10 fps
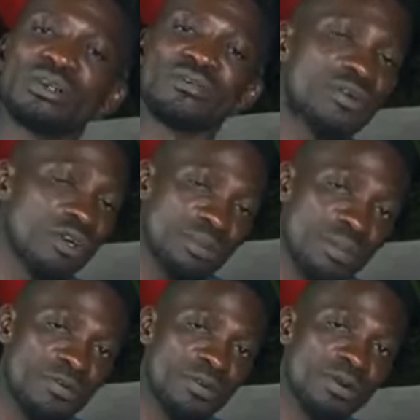Of course,
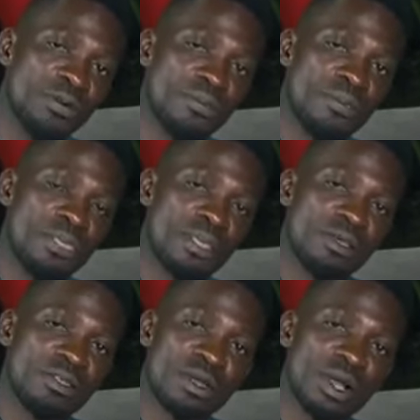before
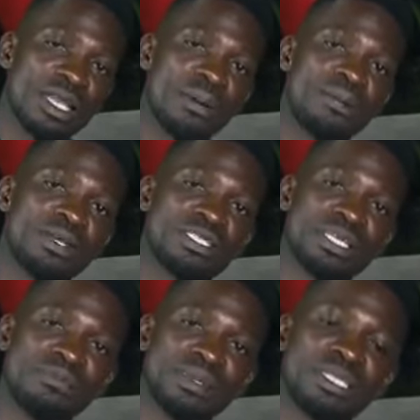the Uganda police
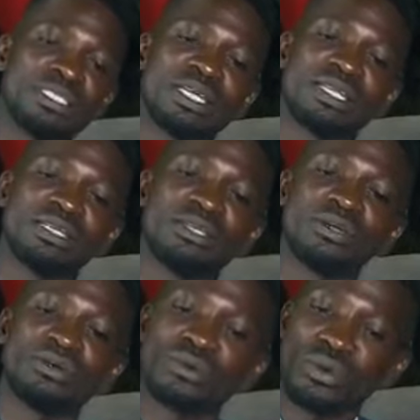and military
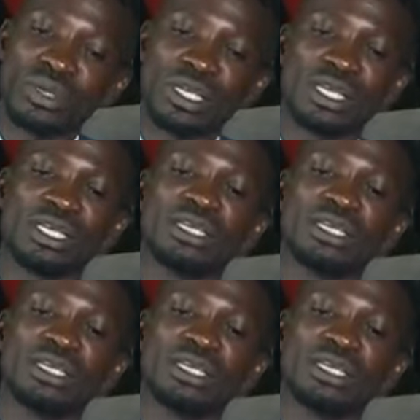rudely